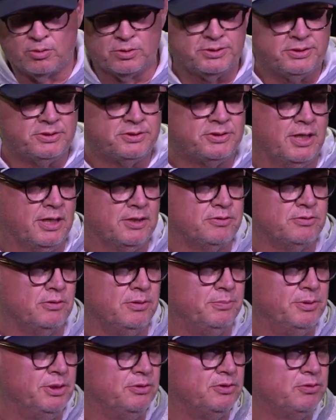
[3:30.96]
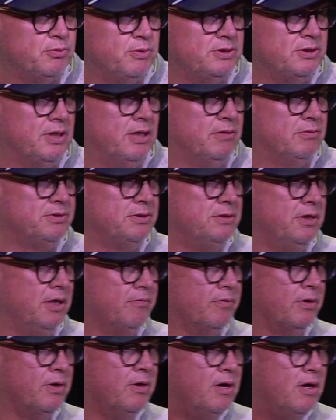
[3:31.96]
of course, the sexual abuse, which I was
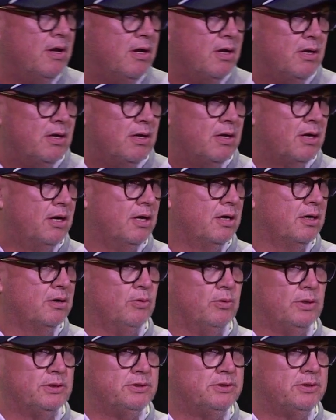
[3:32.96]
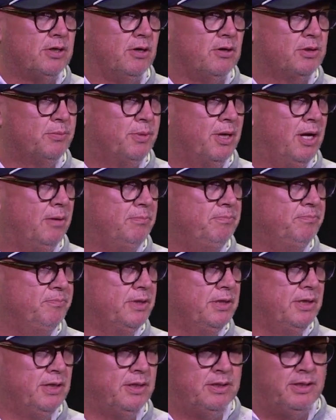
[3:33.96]
never going to talk about.
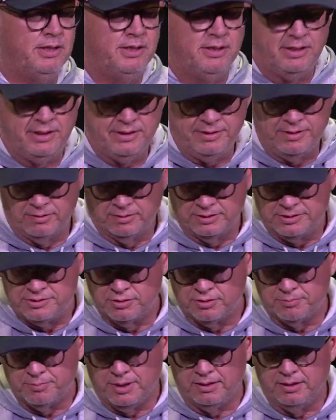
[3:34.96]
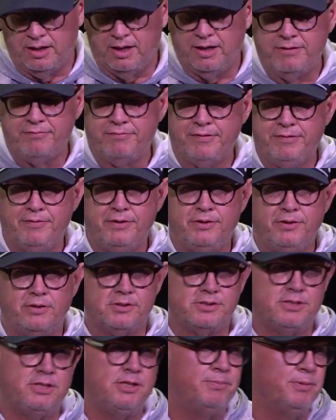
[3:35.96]
And it nearly took my life, even
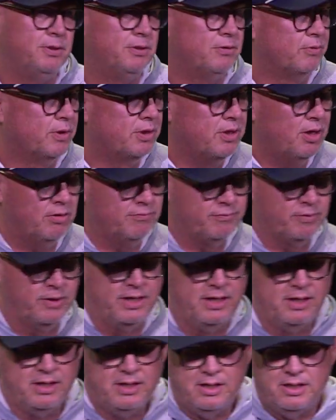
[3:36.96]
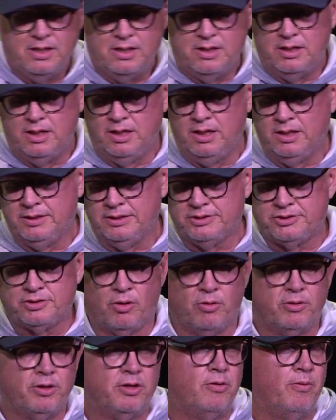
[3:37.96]
years deep into recovery, that
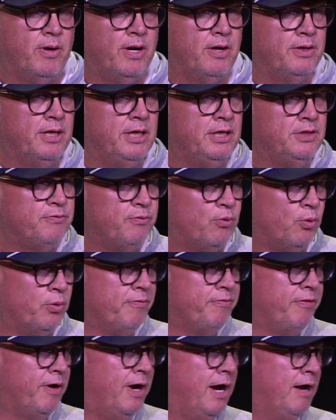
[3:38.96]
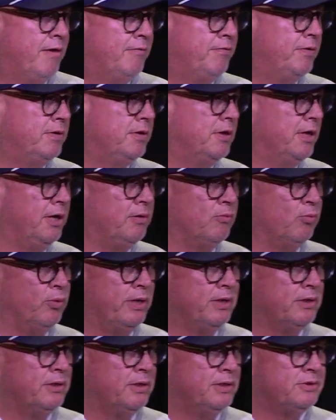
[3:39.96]
started around age 4 to 5 and
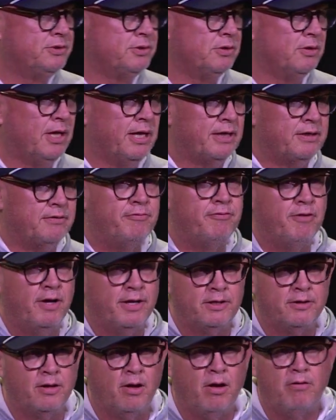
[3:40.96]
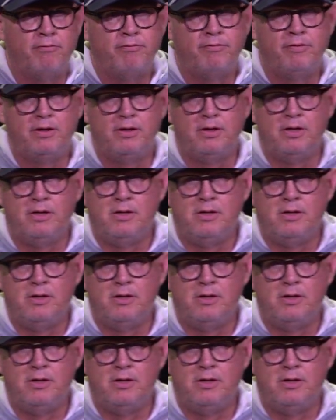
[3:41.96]
went until I could fight it off.